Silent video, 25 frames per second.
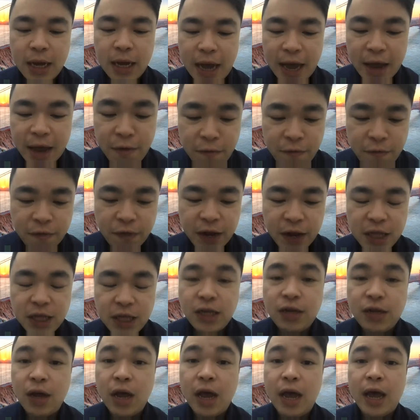and
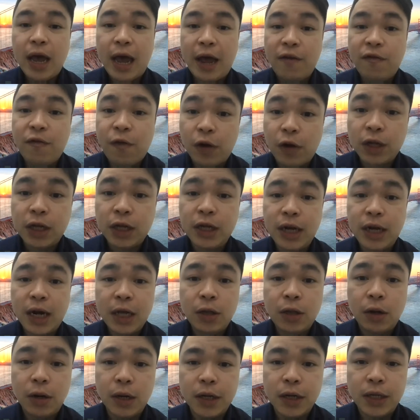friends at
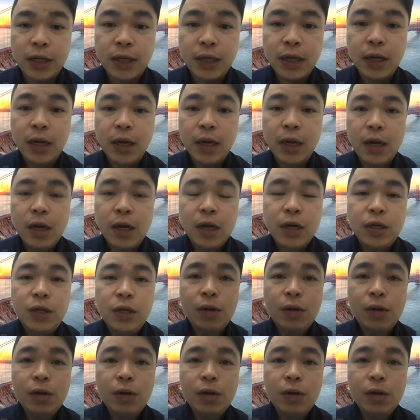$49.